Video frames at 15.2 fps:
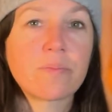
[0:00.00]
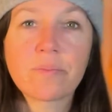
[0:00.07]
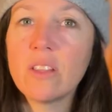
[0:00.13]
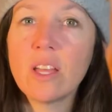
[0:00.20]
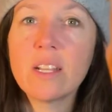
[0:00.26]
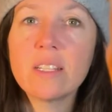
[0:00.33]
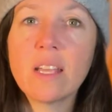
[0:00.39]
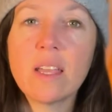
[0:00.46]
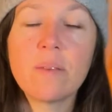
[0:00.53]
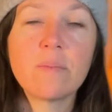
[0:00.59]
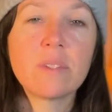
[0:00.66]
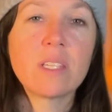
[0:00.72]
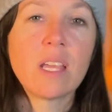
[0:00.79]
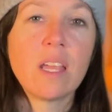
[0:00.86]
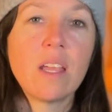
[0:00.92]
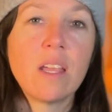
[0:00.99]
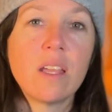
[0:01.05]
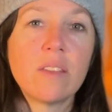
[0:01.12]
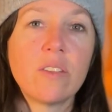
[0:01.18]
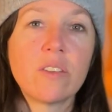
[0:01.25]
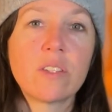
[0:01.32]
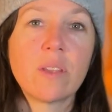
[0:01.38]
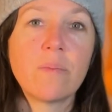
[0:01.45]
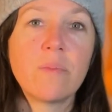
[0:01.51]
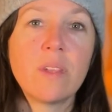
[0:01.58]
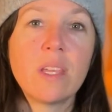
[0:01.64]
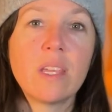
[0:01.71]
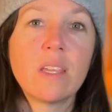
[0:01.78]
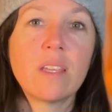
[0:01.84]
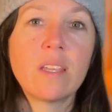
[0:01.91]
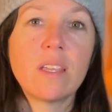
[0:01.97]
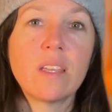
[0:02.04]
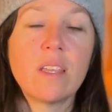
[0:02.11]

A lot of times there's something